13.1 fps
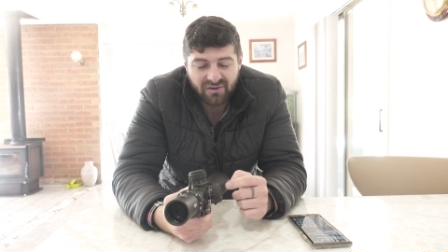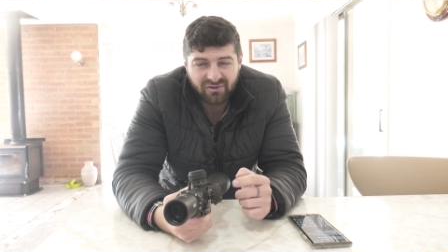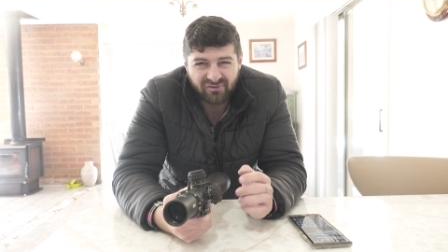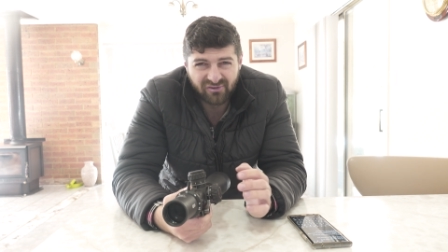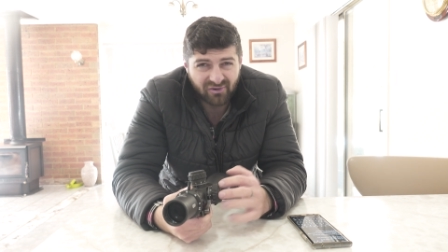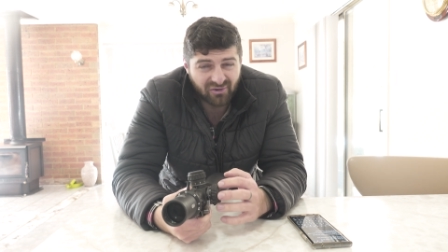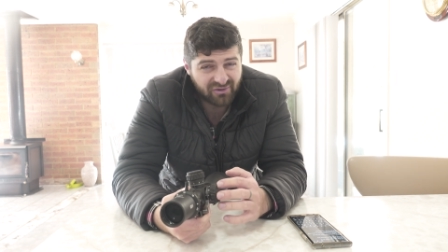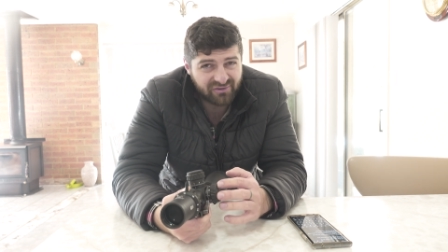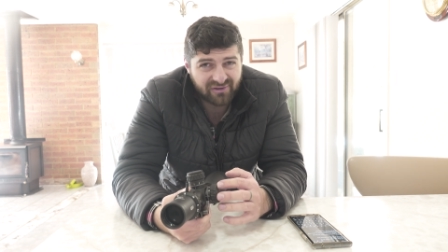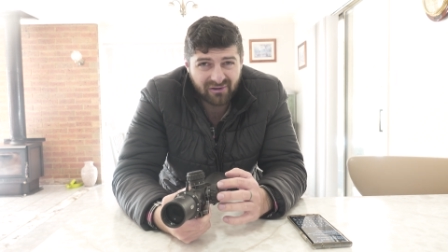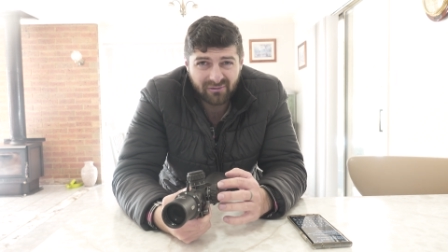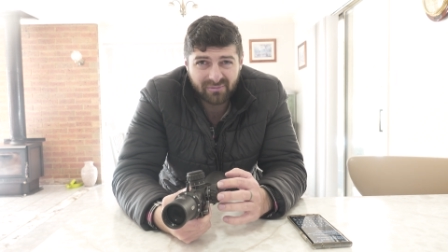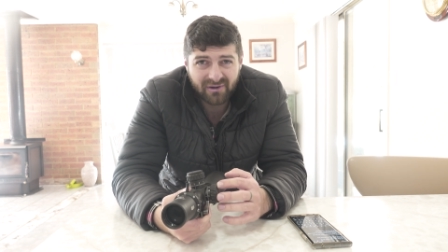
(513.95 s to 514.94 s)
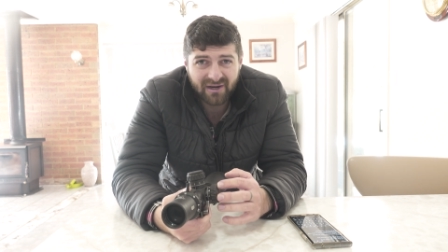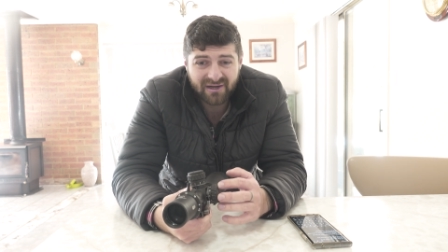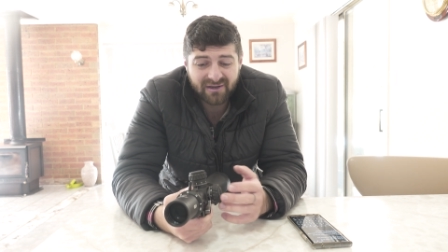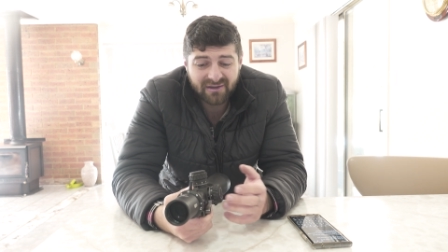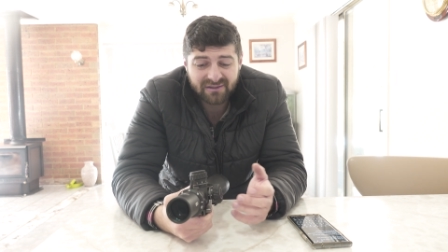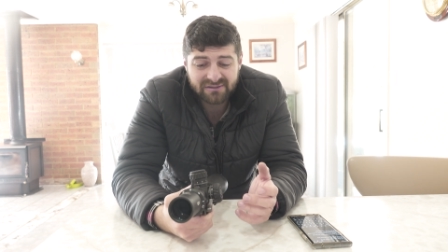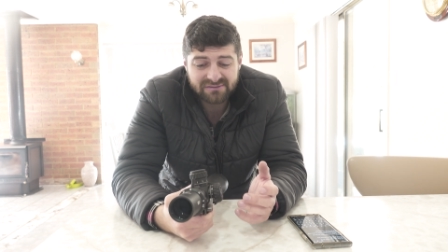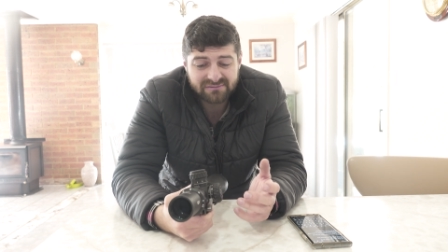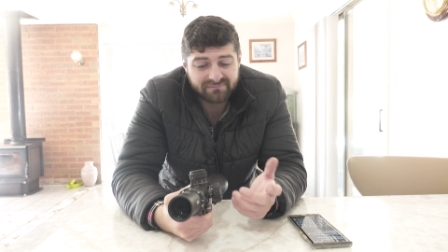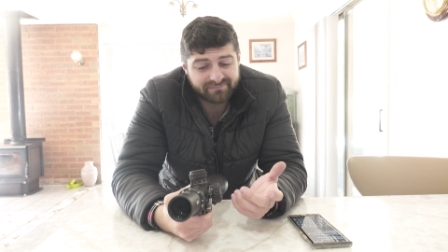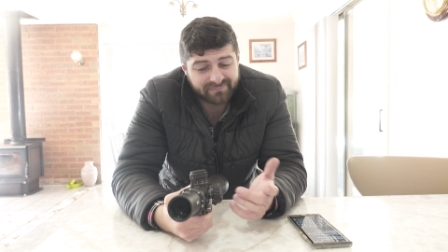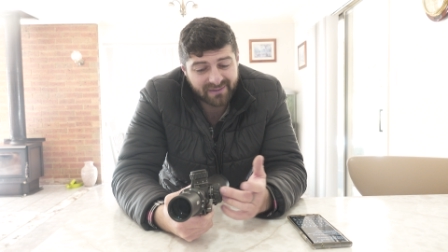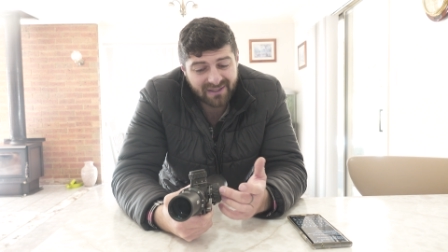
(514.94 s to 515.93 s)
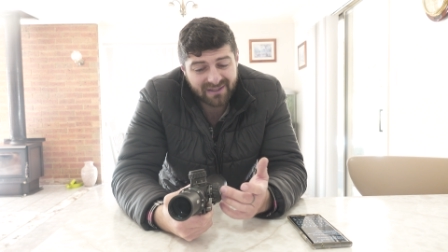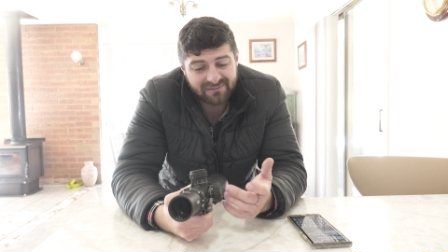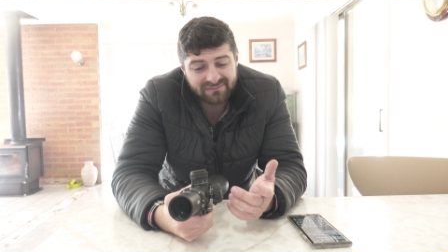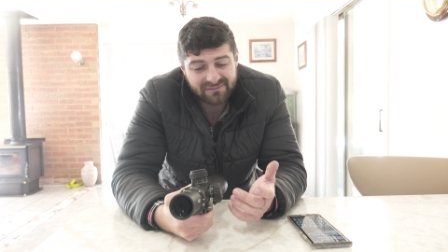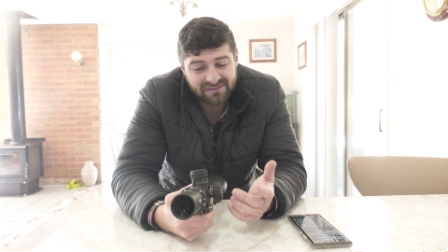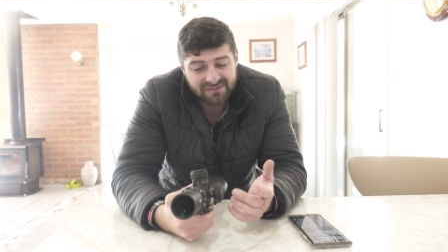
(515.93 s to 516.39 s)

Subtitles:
It's not a deal breaker, but